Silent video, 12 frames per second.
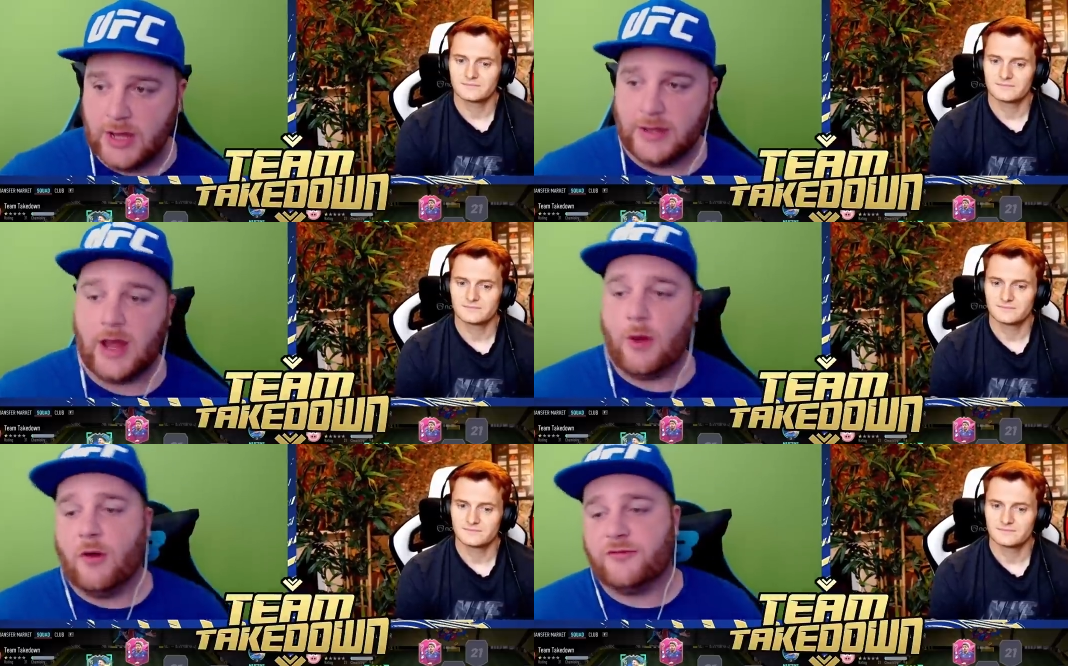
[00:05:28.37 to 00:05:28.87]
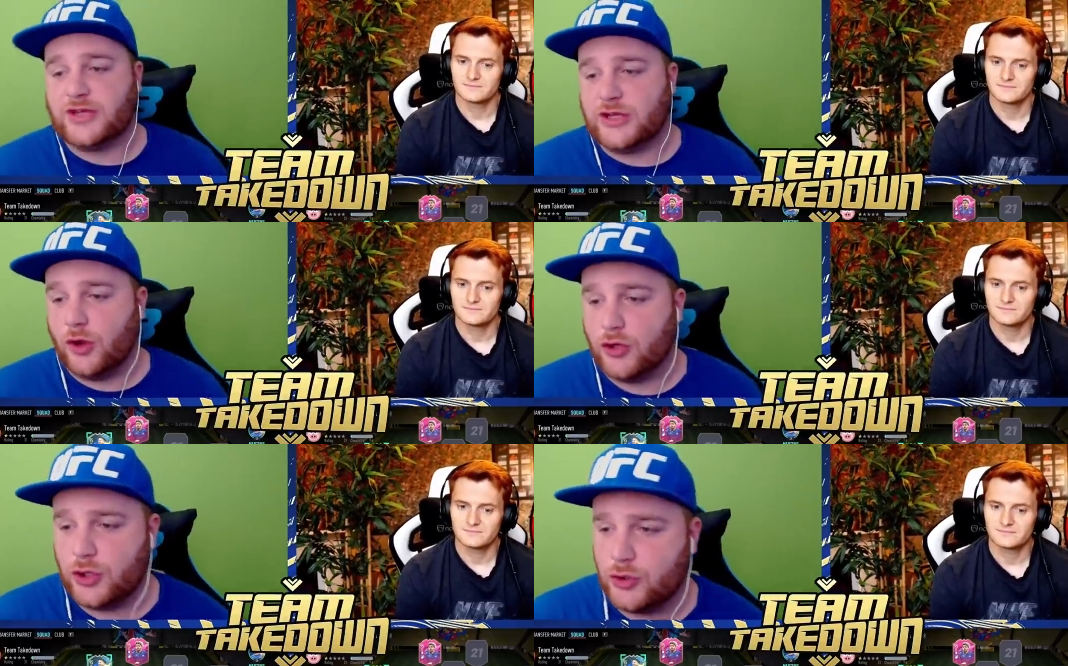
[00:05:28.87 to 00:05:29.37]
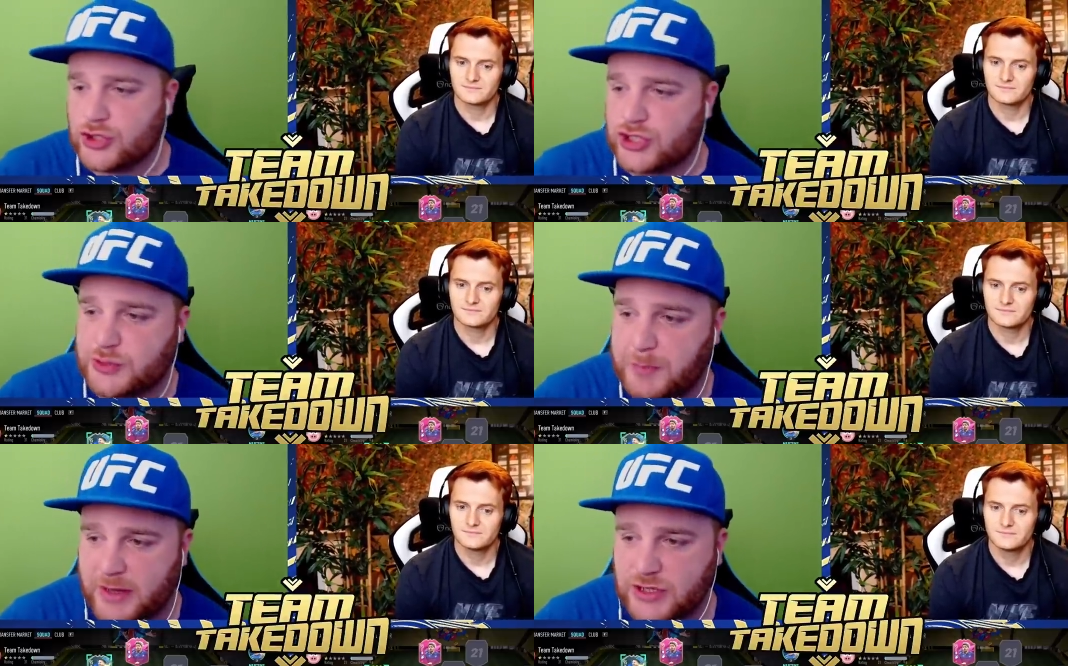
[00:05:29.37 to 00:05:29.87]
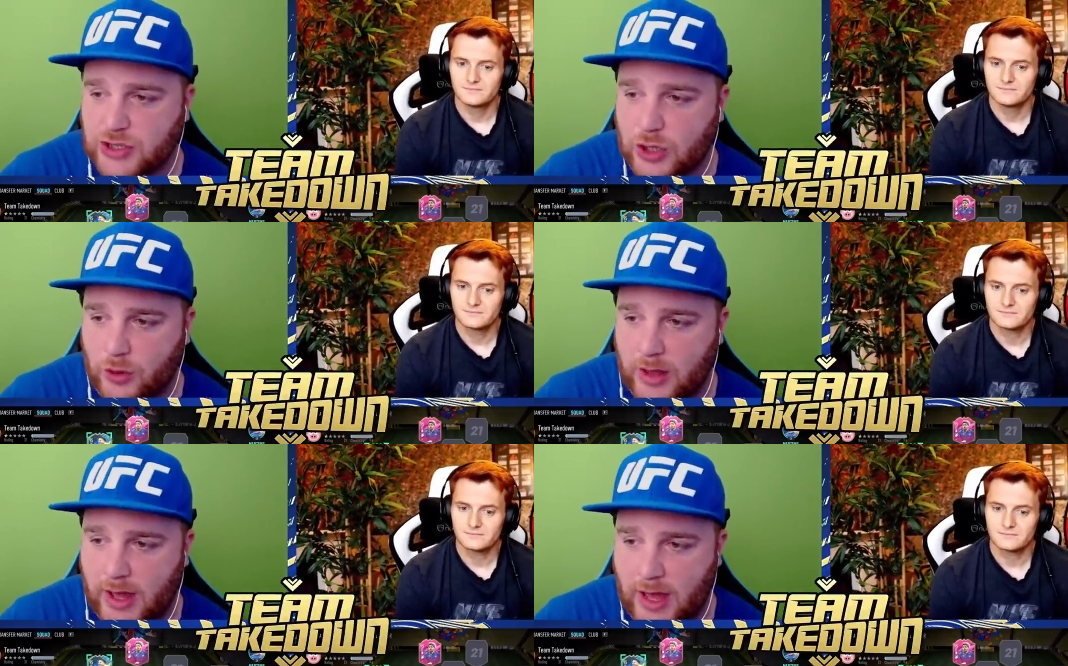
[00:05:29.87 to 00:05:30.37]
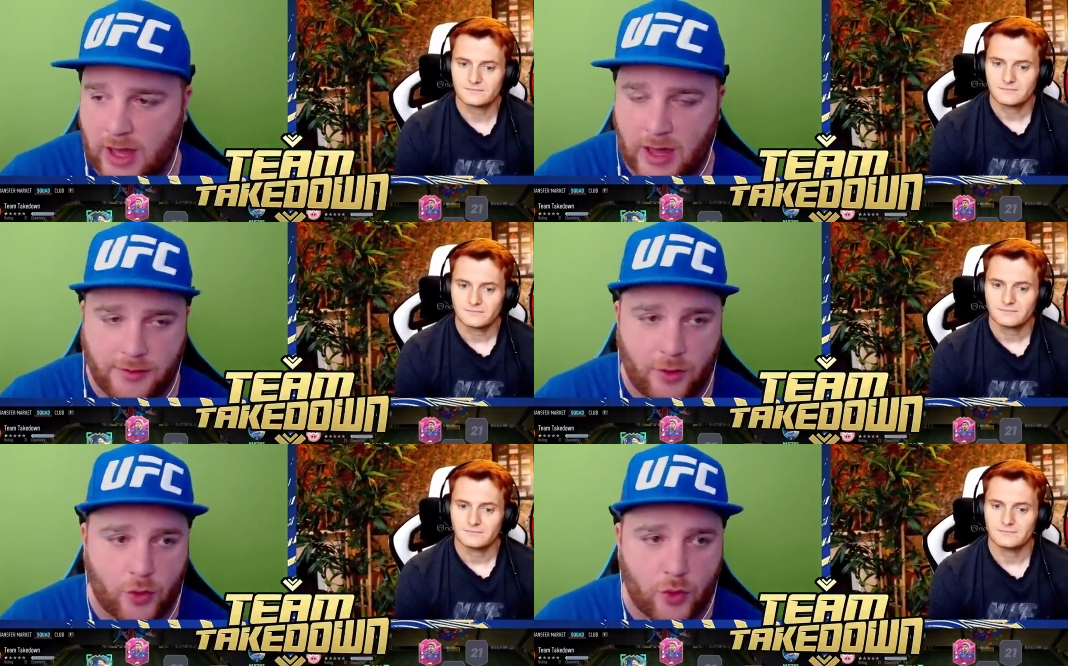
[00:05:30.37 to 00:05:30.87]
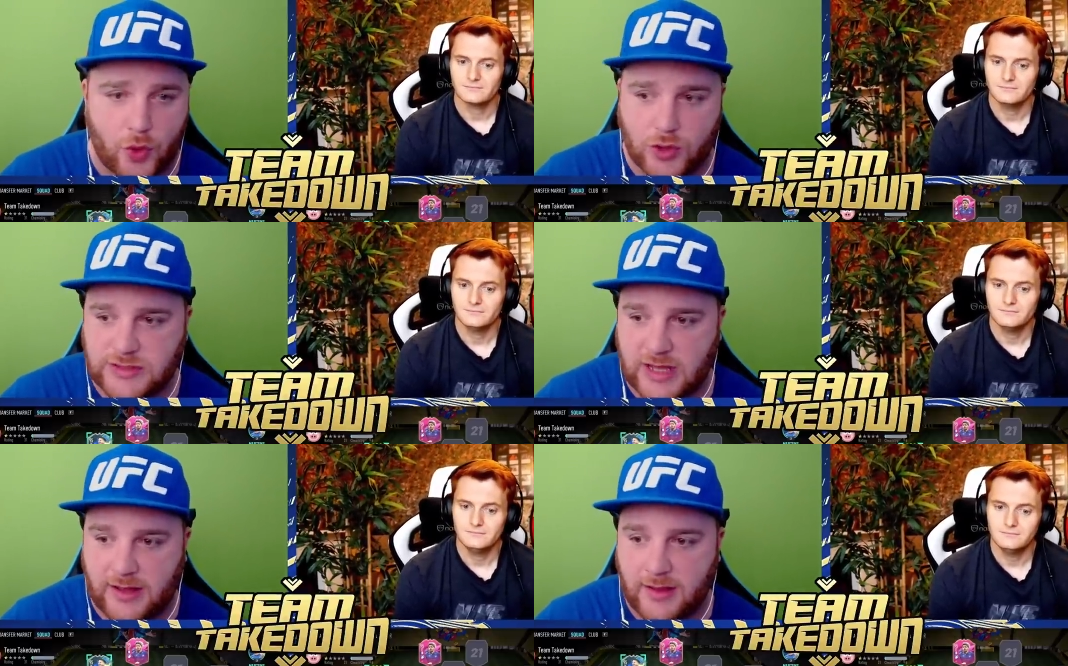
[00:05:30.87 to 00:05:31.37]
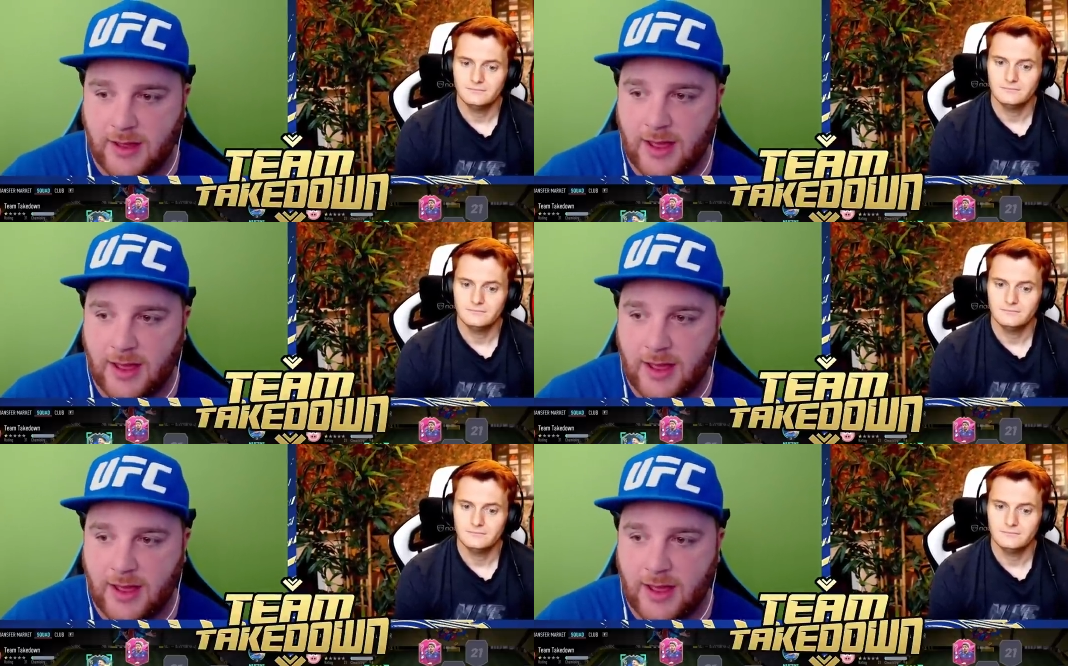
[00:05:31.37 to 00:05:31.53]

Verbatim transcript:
Speaker 1: Now, obviously, you're using Spinazzola and Rutter.